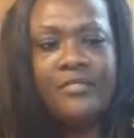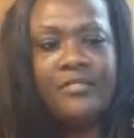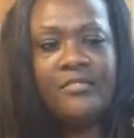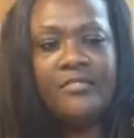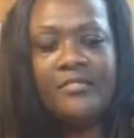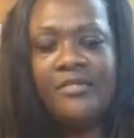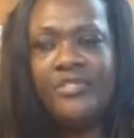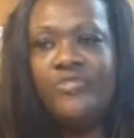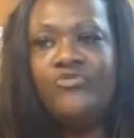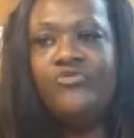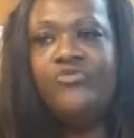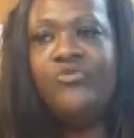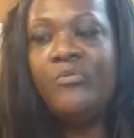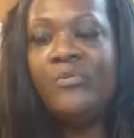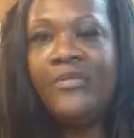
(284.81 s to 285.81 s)
just a
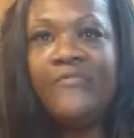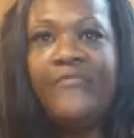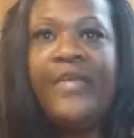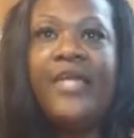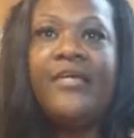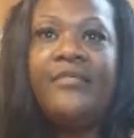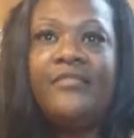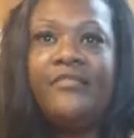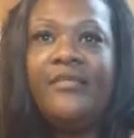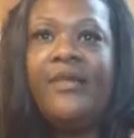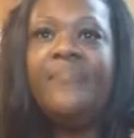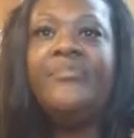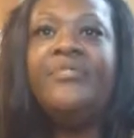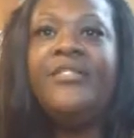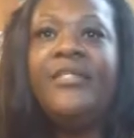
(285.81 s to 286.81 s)
huge woman of faith. I
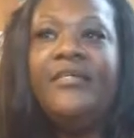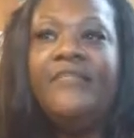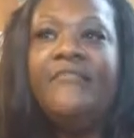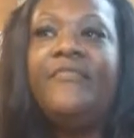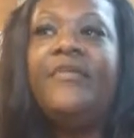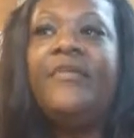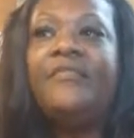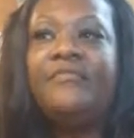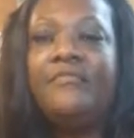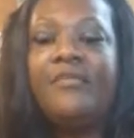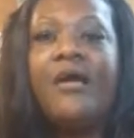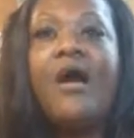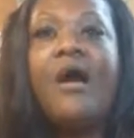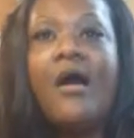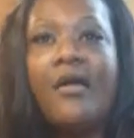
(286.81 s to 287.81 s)
believe in
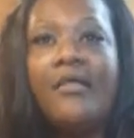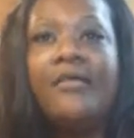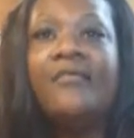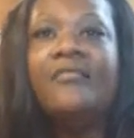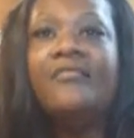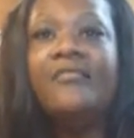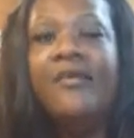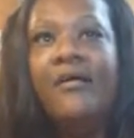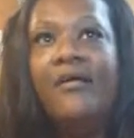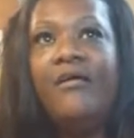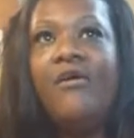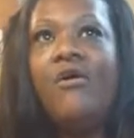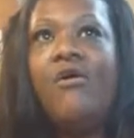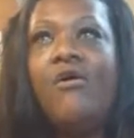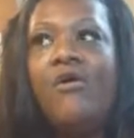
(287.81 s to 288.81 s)
God and
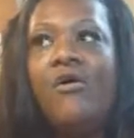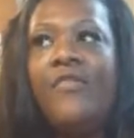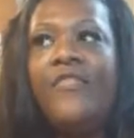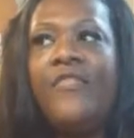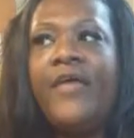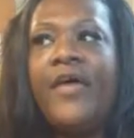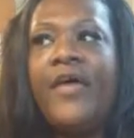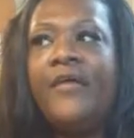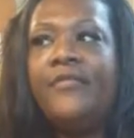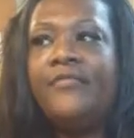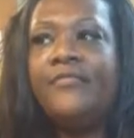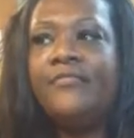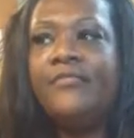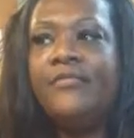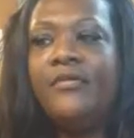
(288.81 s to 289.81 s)
all that
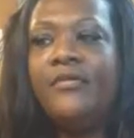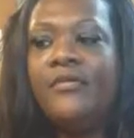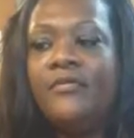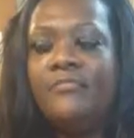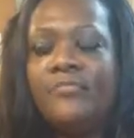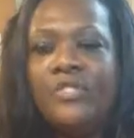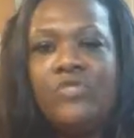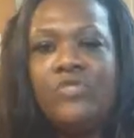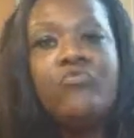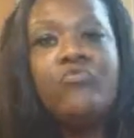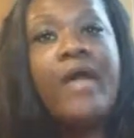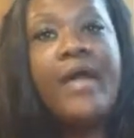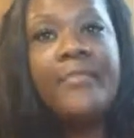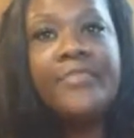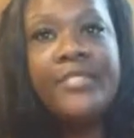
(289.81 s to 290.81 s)
um, is
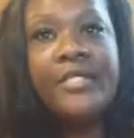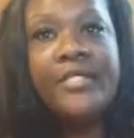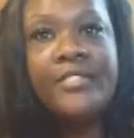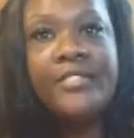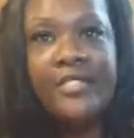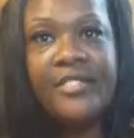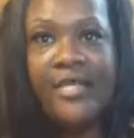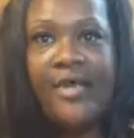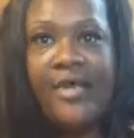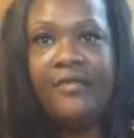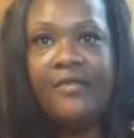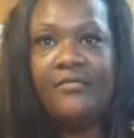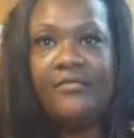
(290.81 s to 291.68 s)
wrapped into that.